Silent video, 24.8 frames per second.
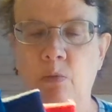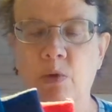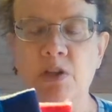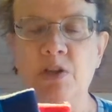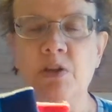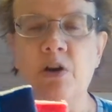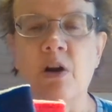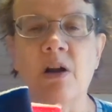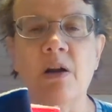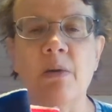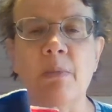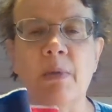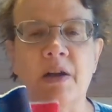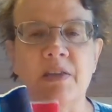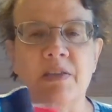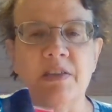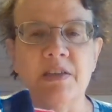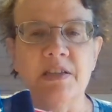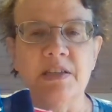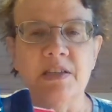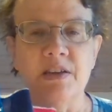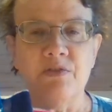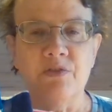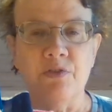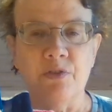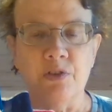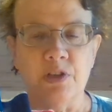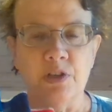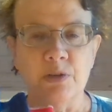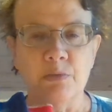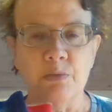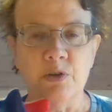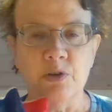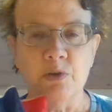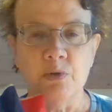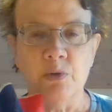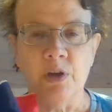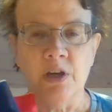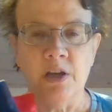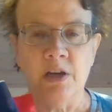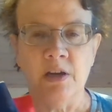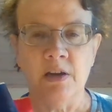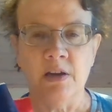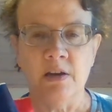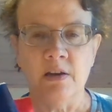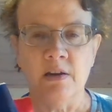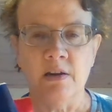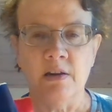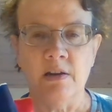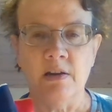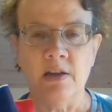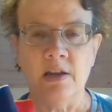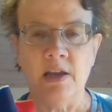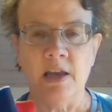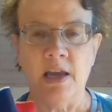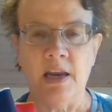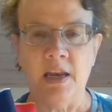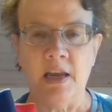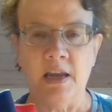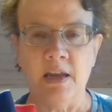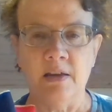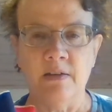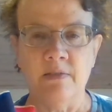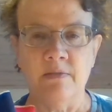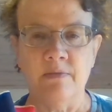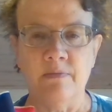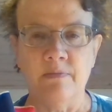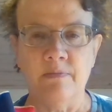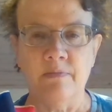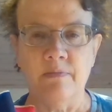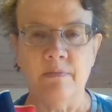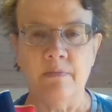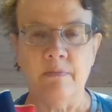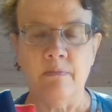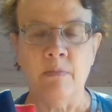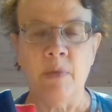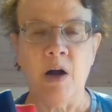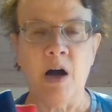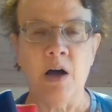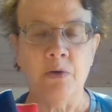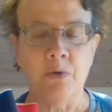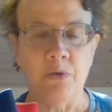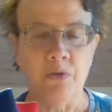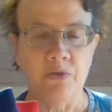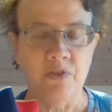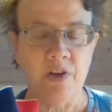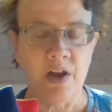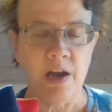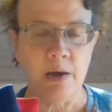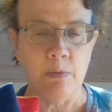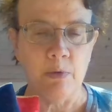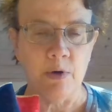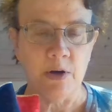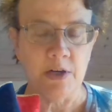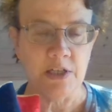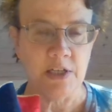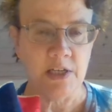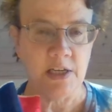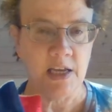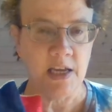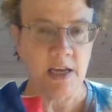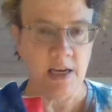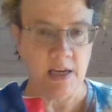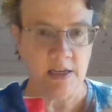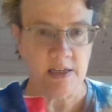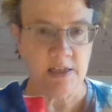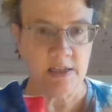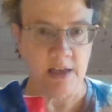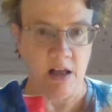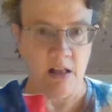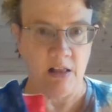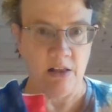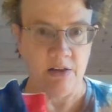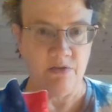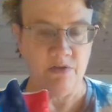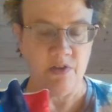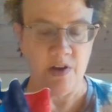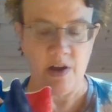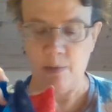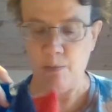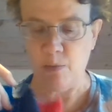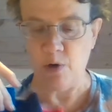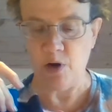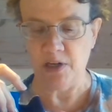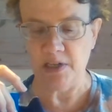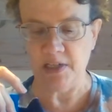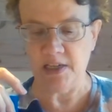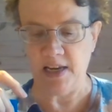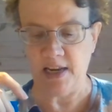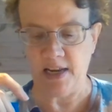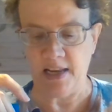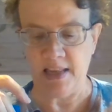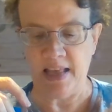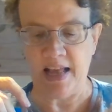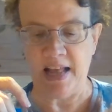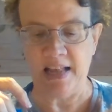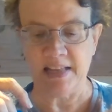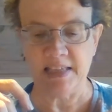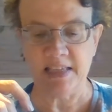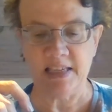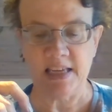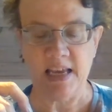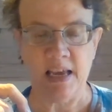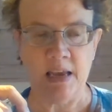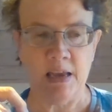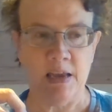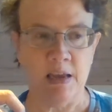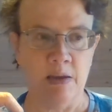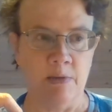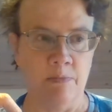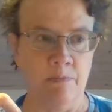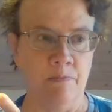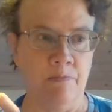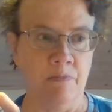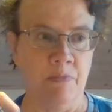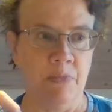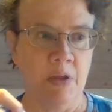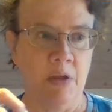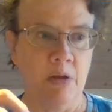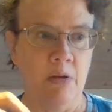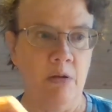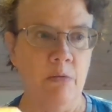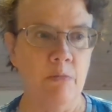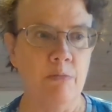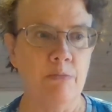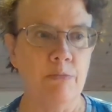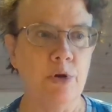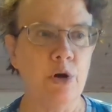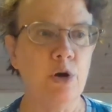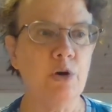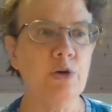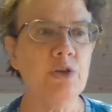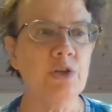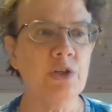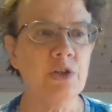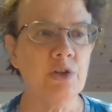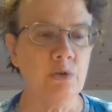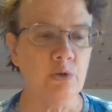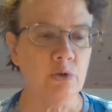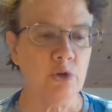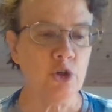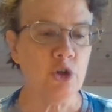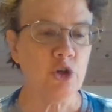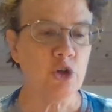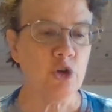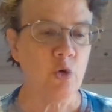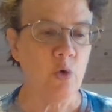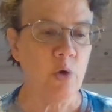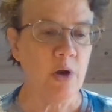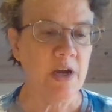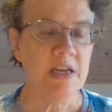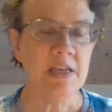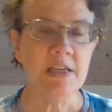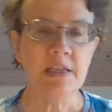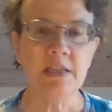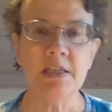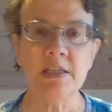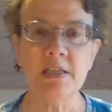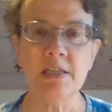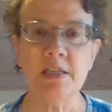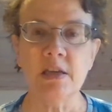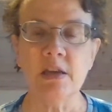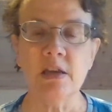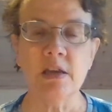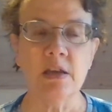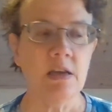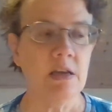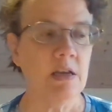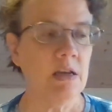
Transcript: talk about the difference between getting mottled fabrics and getting solid fabrics. That's a personal choice.